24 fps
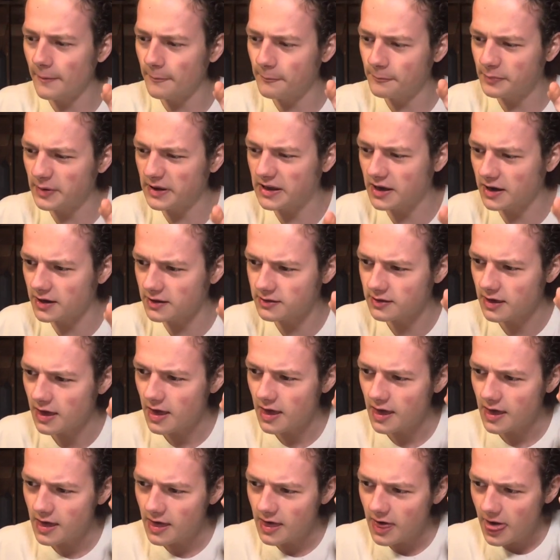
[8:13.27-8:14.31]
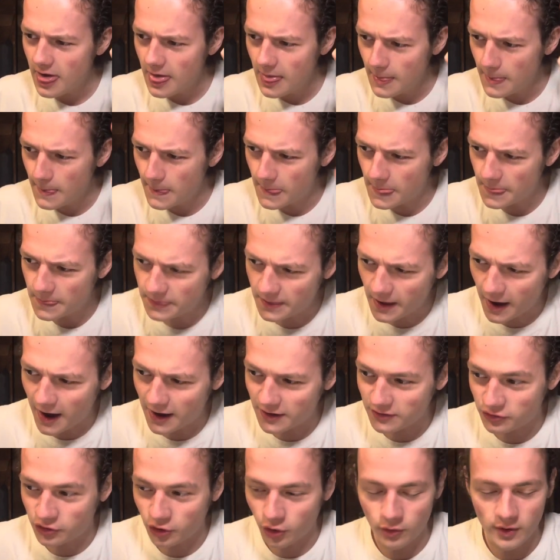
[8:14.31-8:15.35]
Because
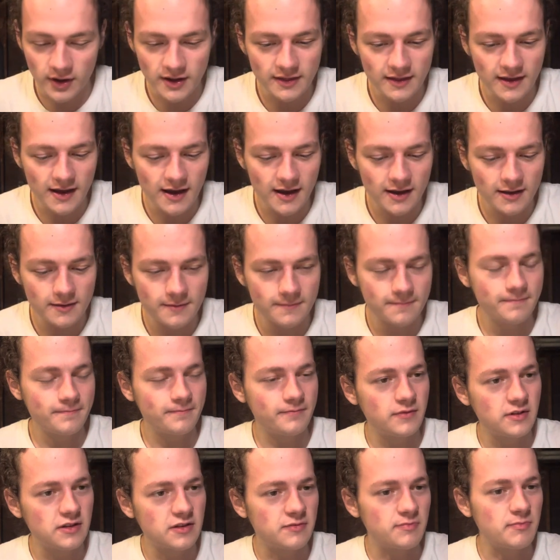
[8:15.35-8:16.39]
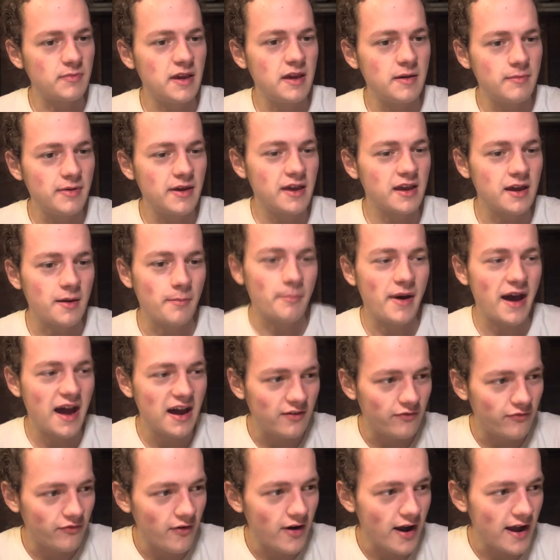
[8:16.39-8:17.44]
not doing that is me being a bad
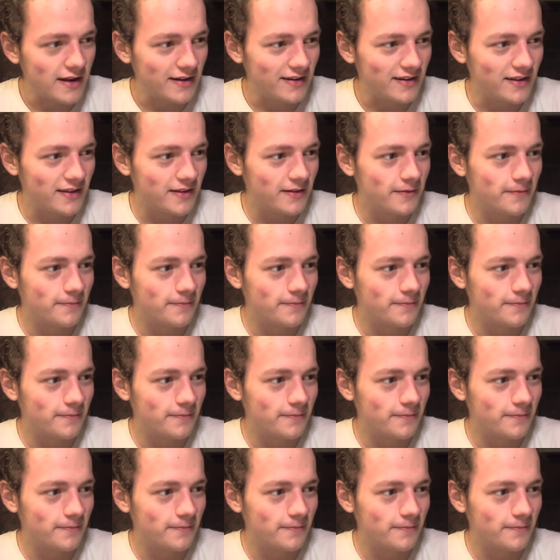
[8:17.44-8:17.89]
friend.